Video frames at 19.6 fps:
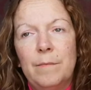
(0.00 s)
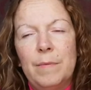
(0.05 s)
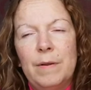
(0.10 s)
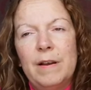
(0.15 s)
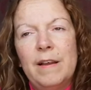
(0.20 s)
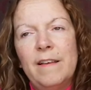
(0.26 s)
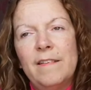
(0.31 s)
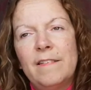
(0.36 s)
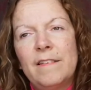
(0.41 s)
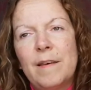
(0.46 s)

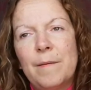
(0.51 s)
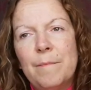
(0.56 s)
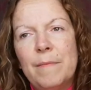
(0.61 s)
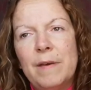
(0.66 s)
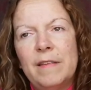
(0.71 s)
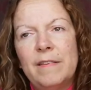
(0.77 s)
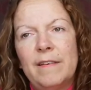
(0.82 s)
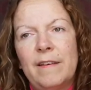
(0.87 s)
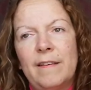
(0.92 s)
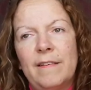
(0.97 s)
But let's
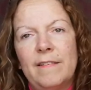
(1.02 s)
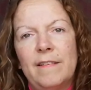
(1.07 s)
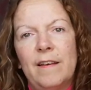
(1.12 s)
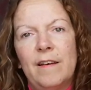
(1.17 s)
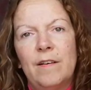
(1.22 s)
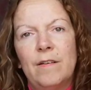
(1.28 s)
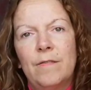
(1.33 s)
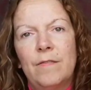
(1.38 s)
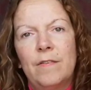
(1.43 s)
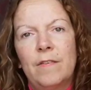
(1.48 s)
commit
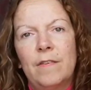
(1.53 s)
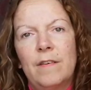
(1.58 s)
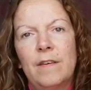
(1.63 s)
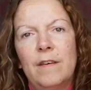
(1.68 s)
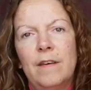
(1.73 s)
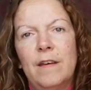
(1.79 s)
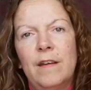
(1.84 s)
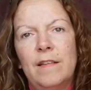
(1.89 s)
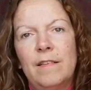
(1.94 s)
ourselves